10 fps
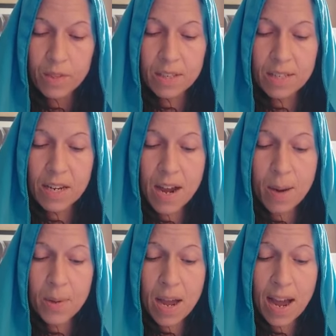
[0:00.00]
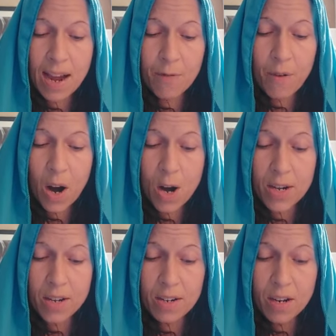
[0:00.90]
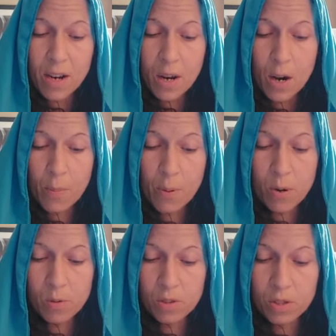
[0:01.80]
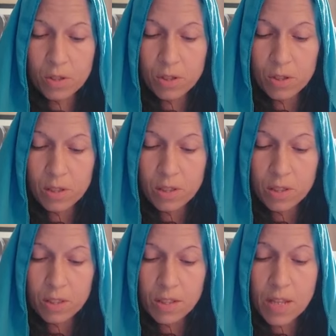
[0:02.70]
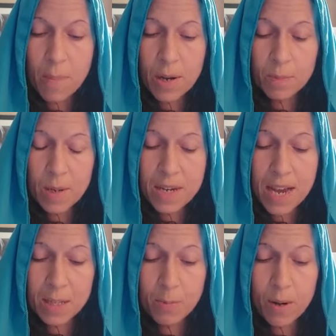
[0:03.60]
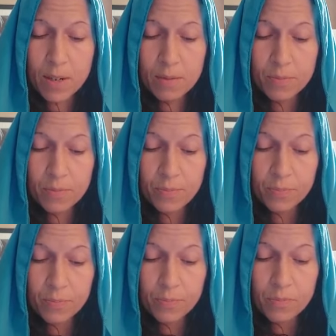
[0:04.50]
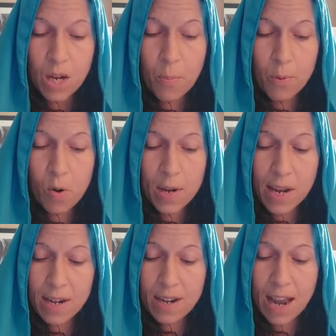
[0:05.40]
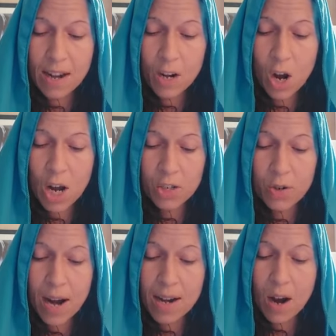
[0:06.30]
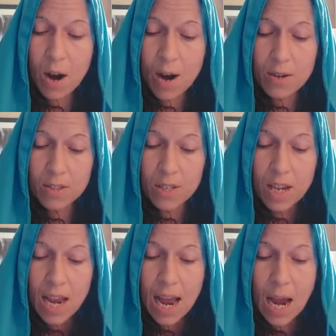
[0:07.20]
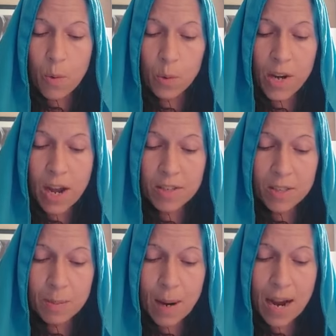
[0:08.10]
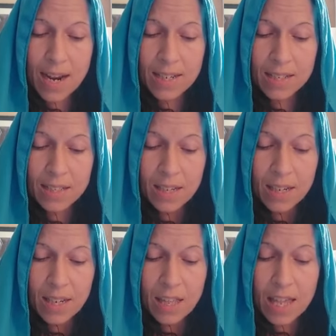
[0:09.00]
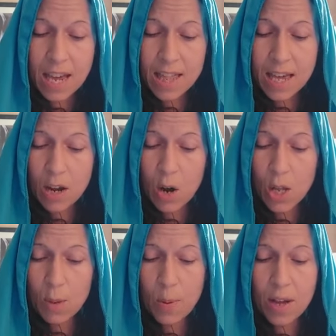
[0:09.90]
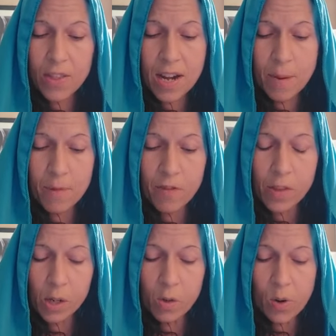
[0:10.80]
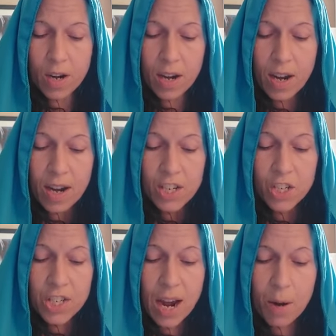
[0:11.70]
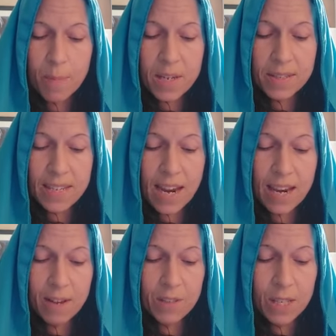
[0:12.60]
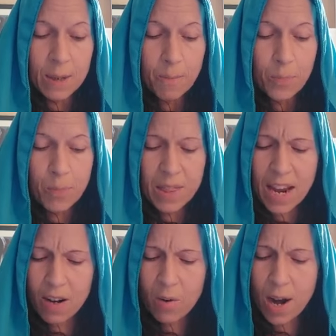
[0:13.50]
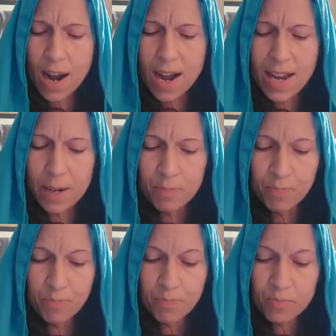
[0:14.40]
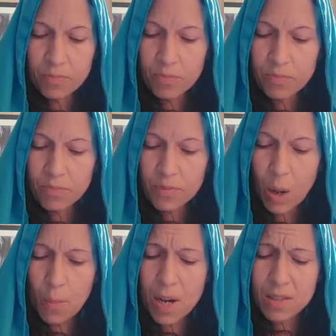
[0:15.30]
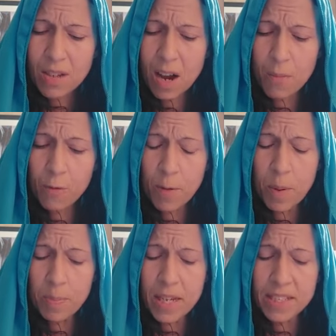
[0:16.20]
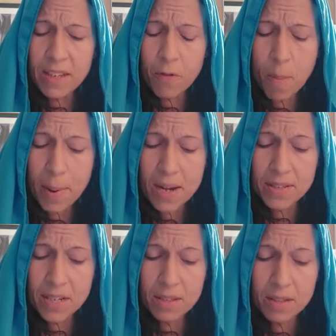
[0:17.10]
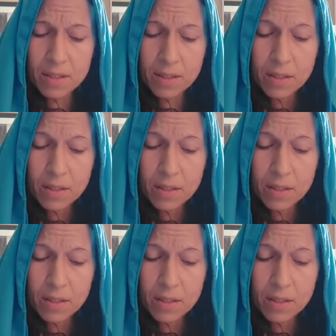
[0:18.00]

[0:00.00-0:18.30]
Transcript: This cannot be a half hearted approach. They must be desperate. A broken and a contrite heart I will not despise. They that call upon the name of the Lord shall be saved, but that cry must come from a place of repentance.